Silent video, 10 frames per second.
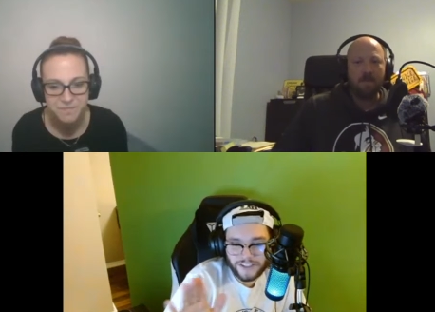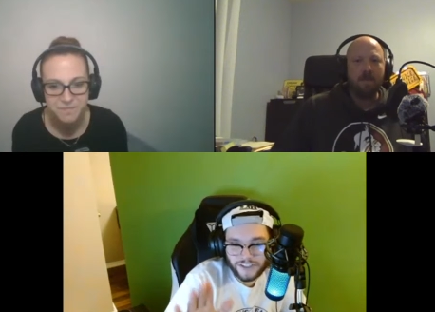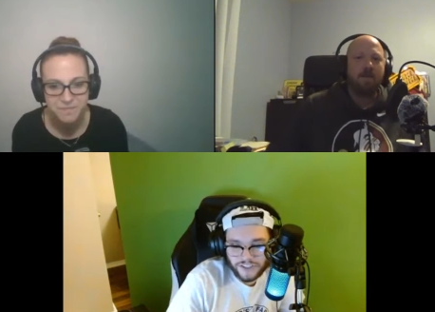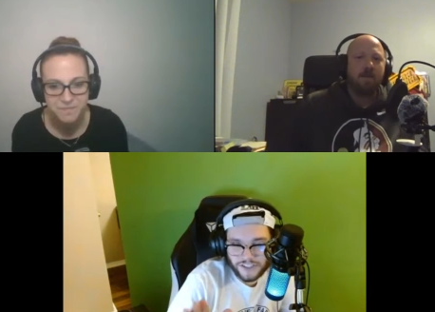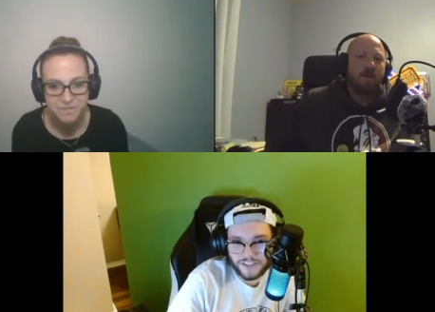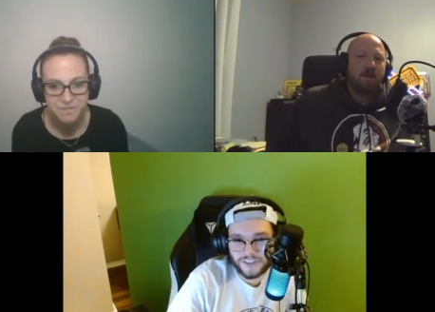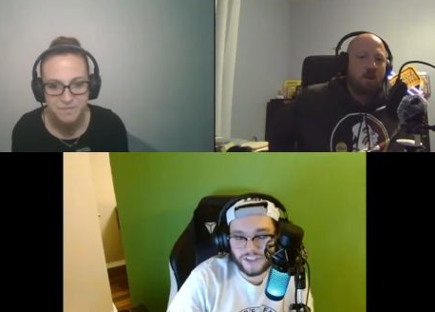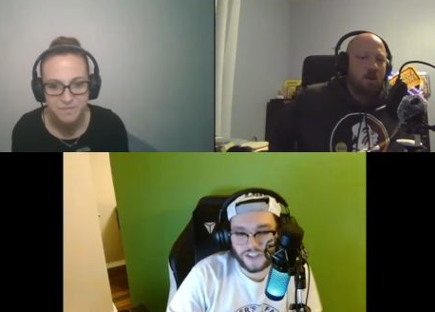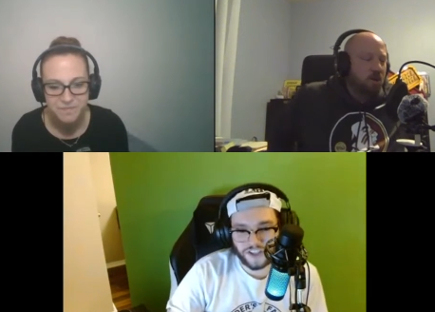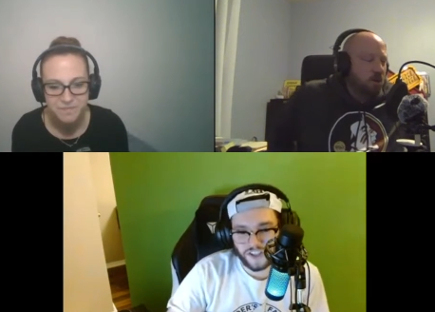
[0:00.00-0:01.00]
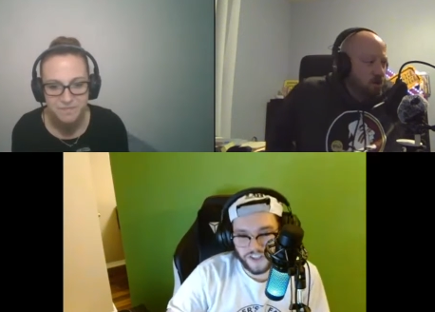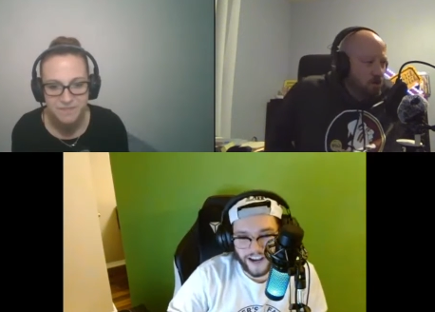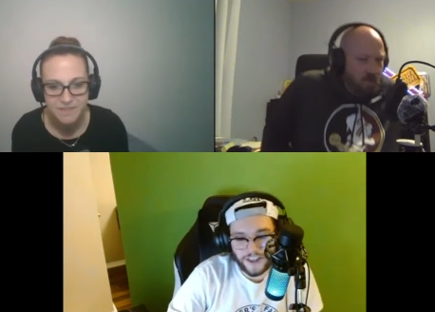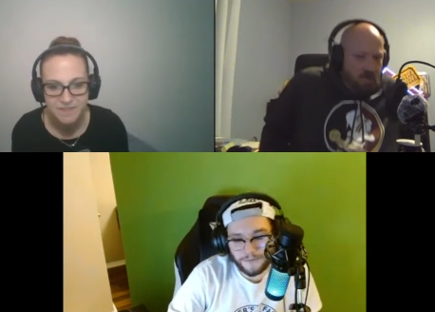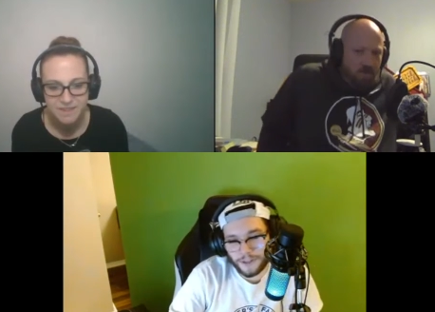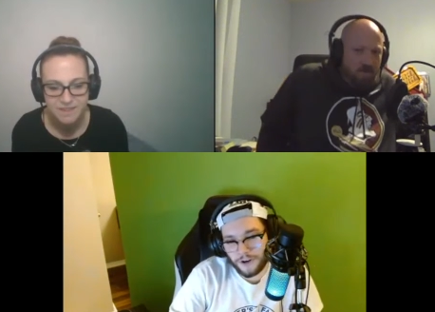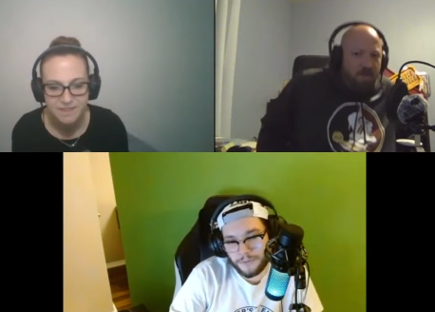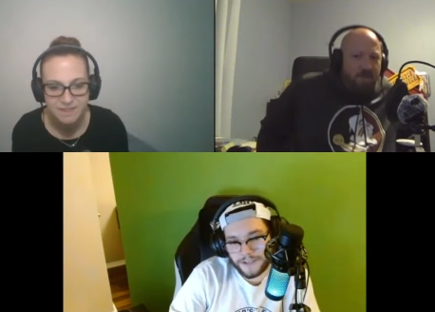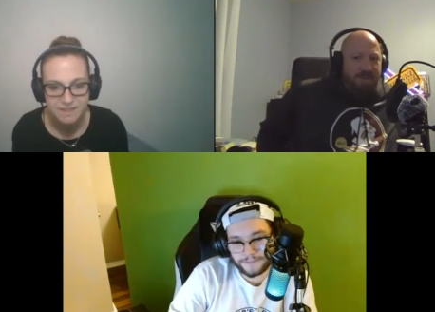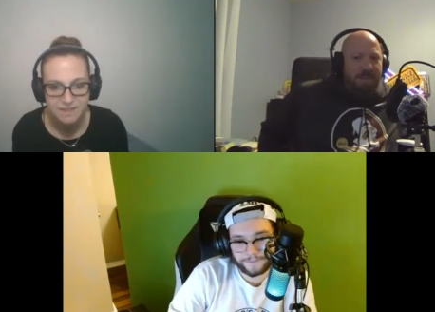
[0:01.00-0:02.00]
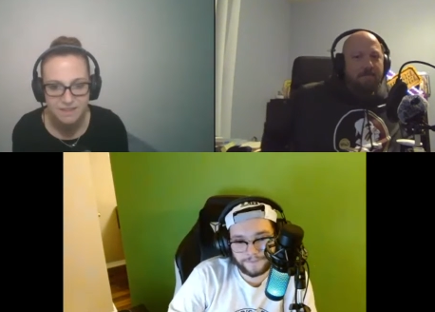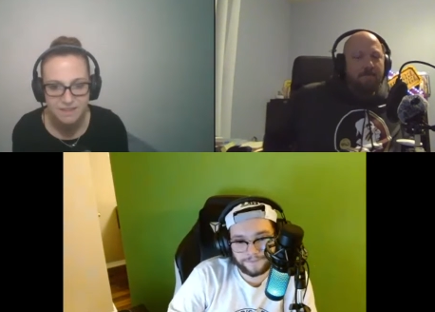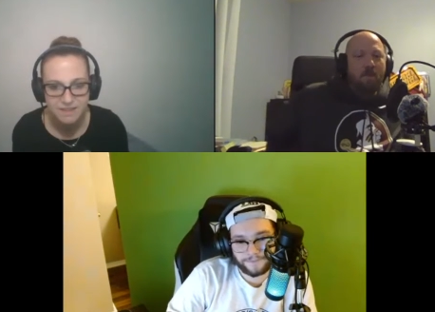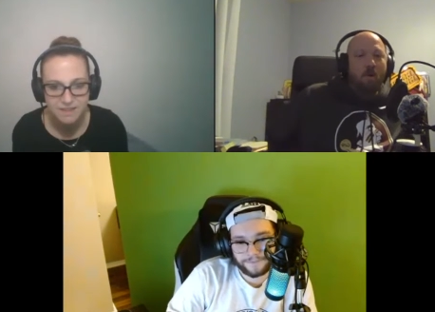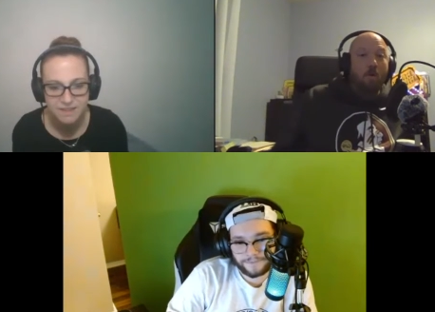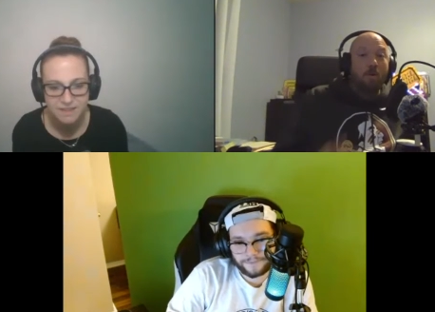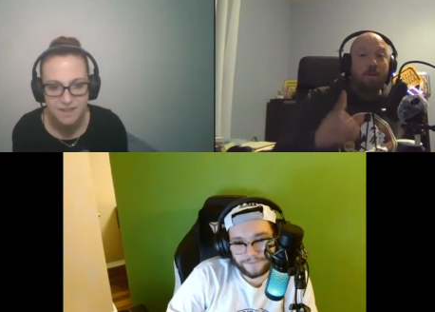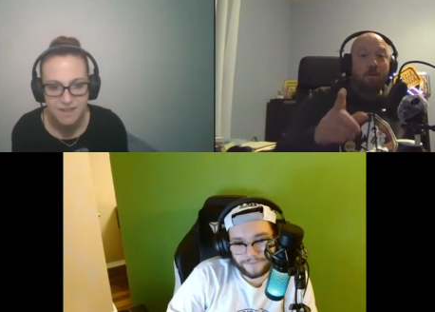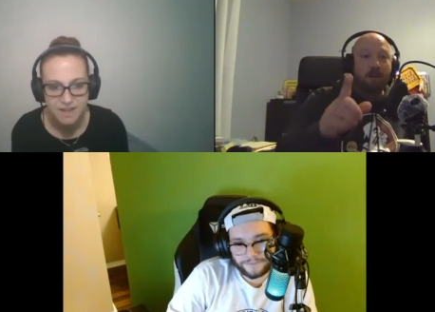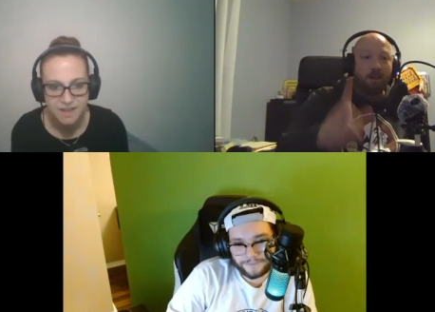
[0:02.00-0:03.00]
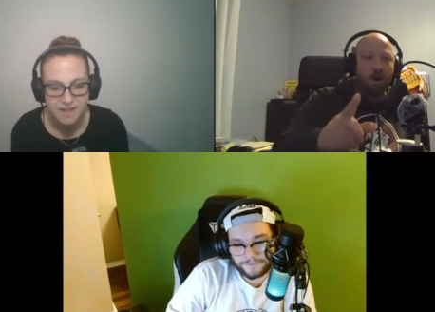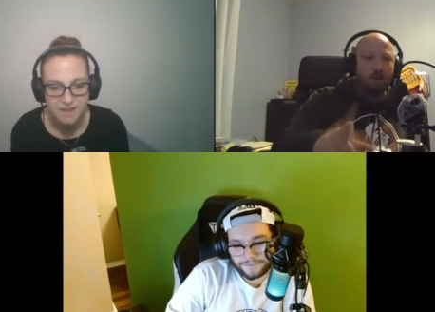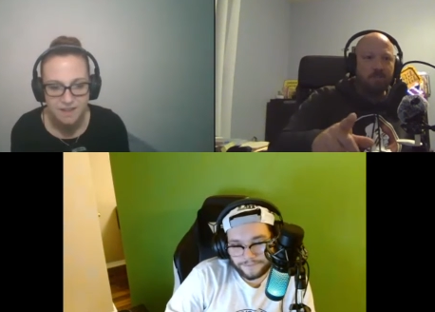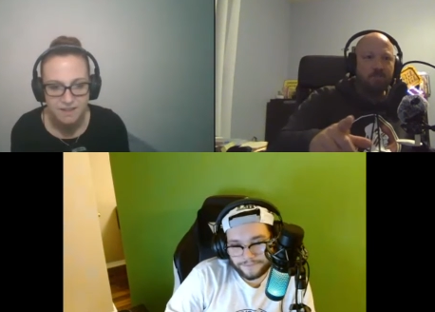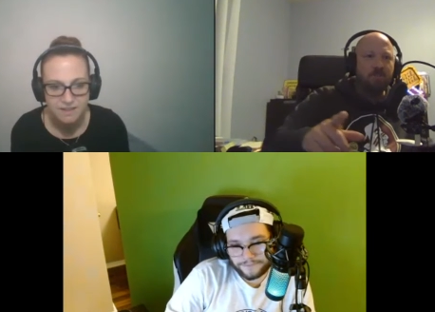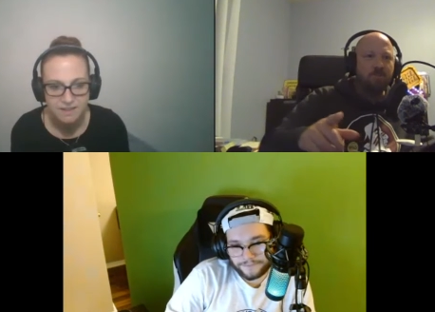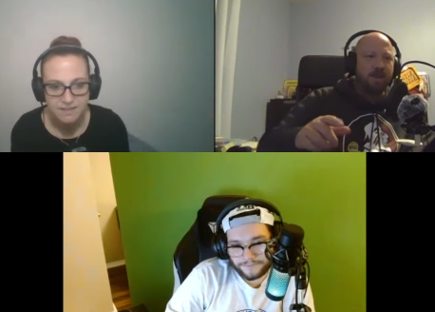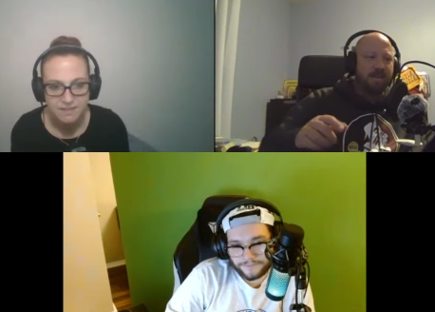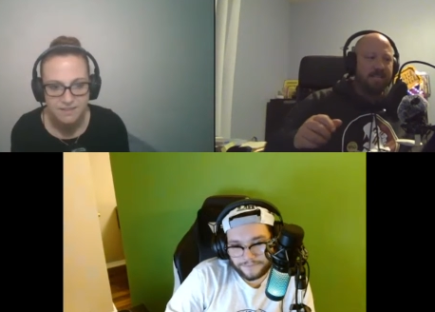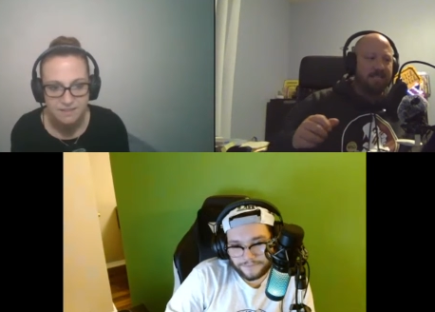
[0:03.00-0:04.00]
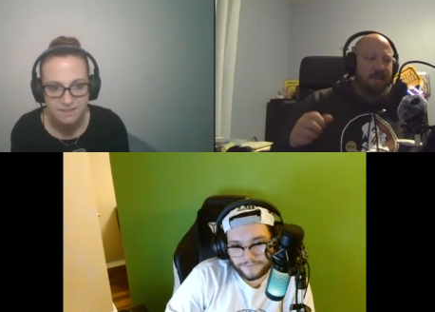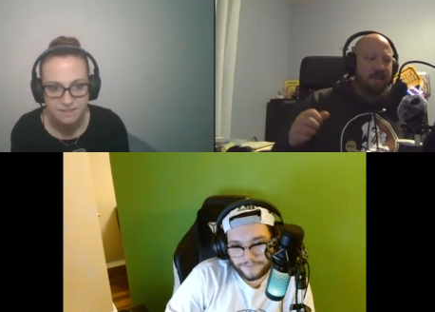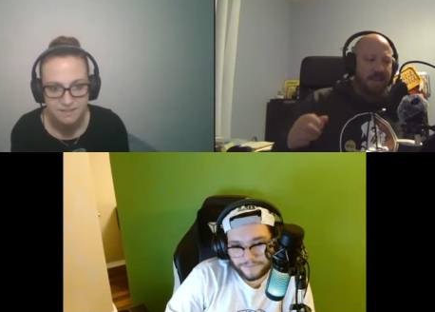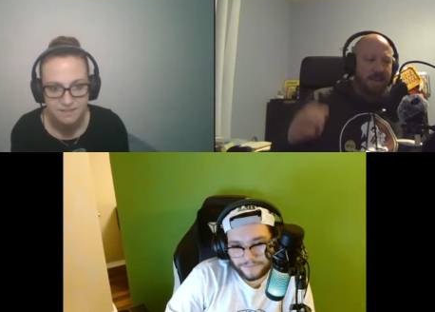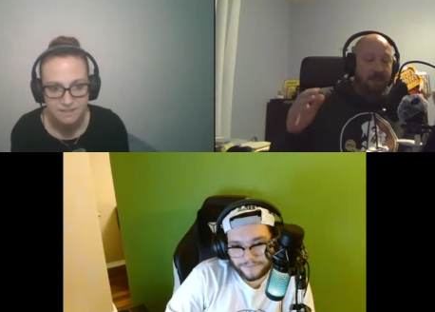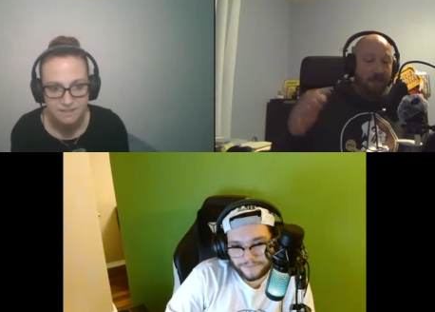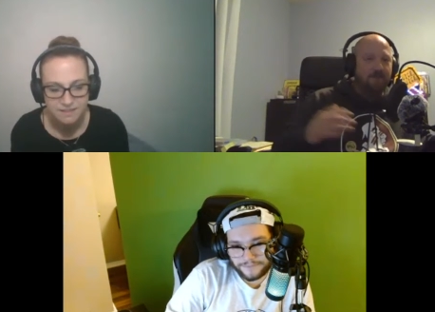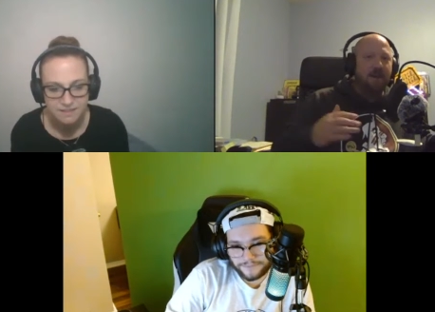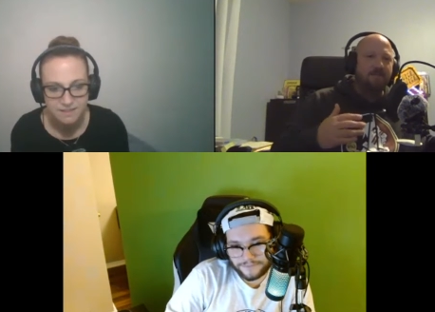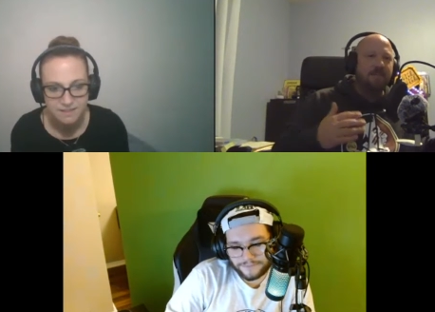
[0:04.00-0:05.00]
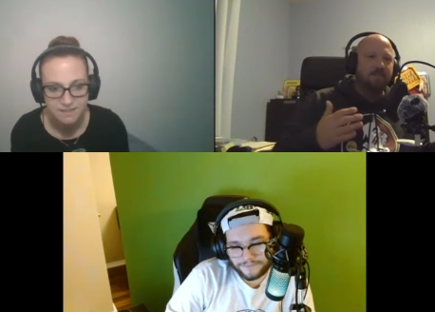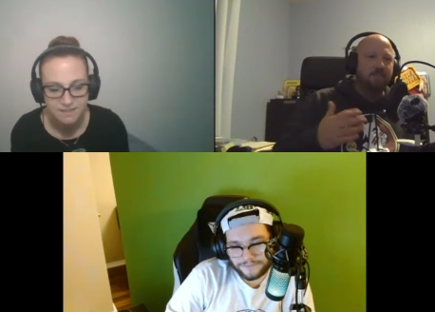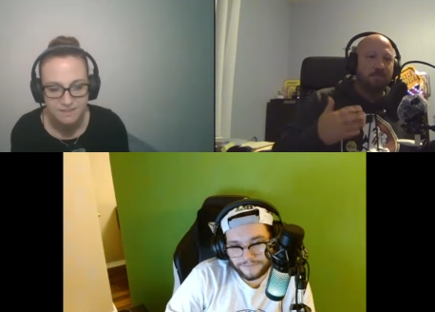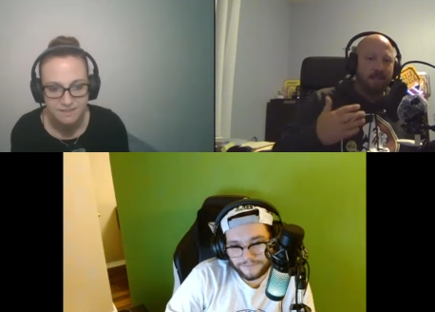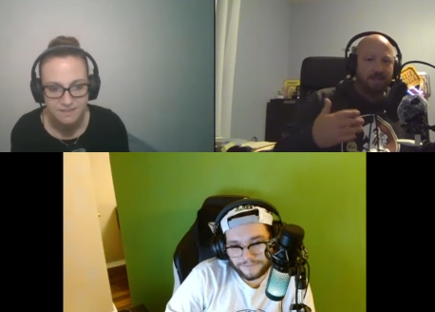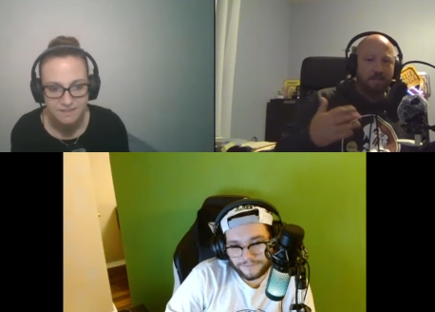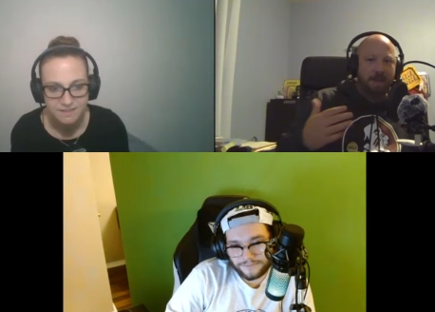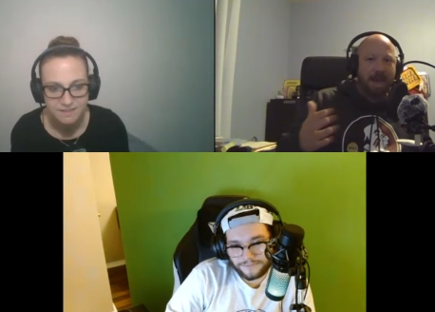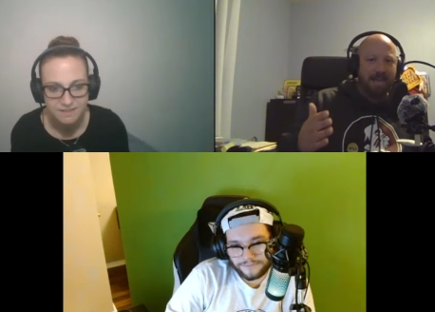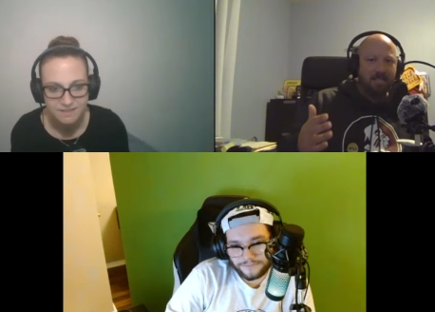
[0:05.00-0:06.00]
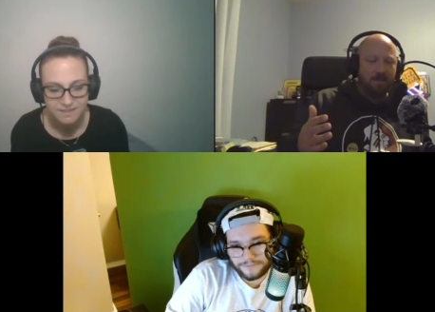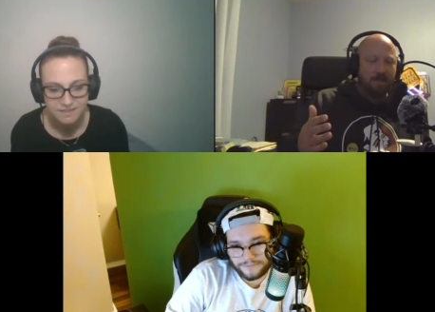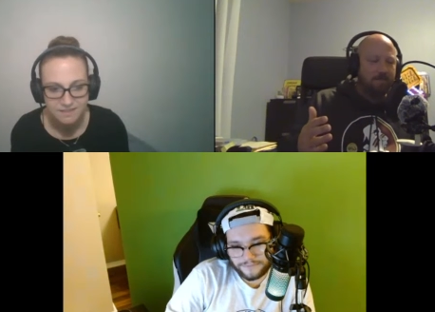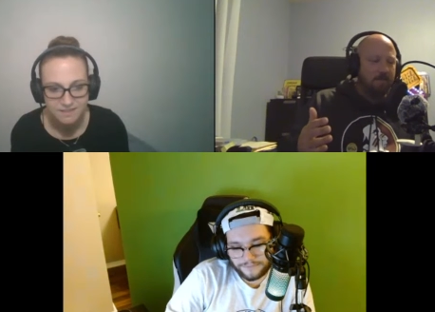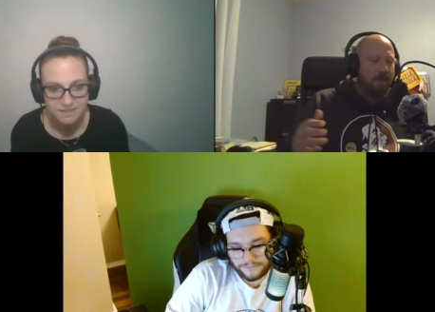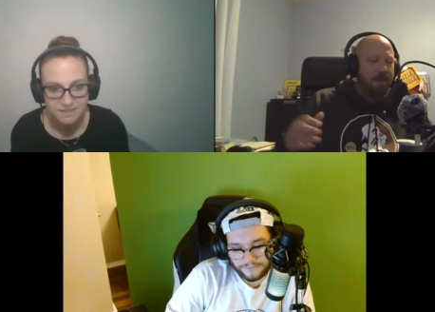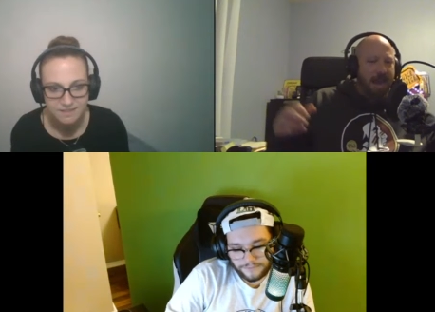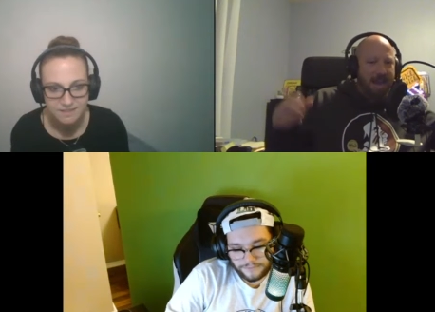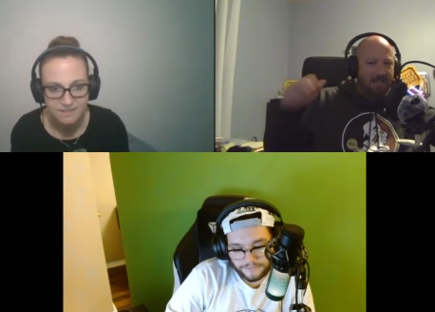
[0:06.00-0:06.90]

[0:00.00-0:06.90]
Speaker 1: just to just to scare them a little bit.
Speaker 2: Yep. Or you know what I'll also do is if I finally do let them pass me, as